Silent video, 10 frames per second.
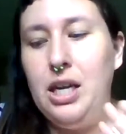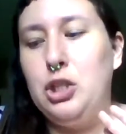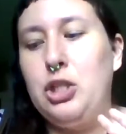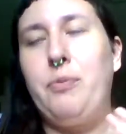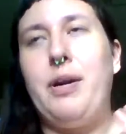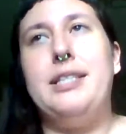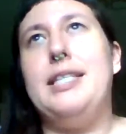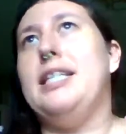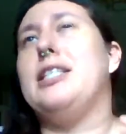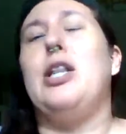She writes
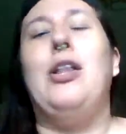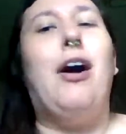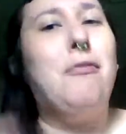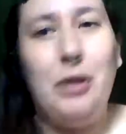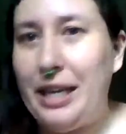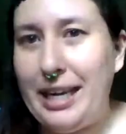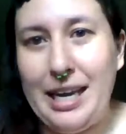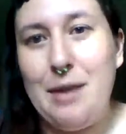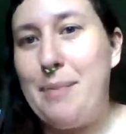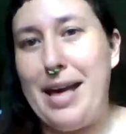these lovely
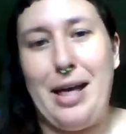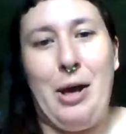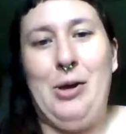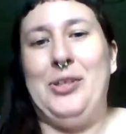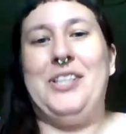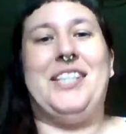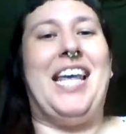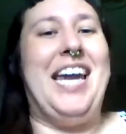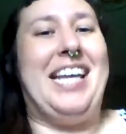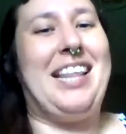emails
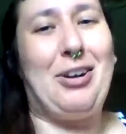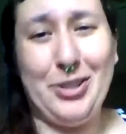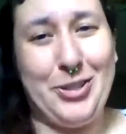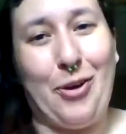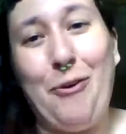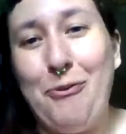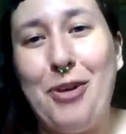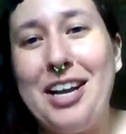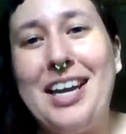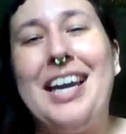like that are so
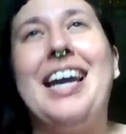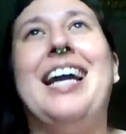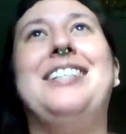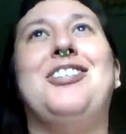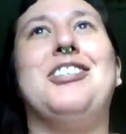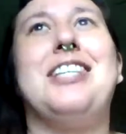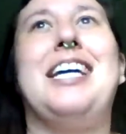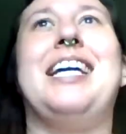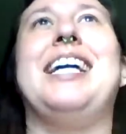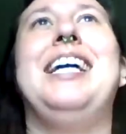funny and just
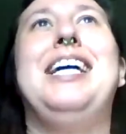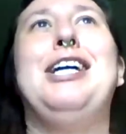like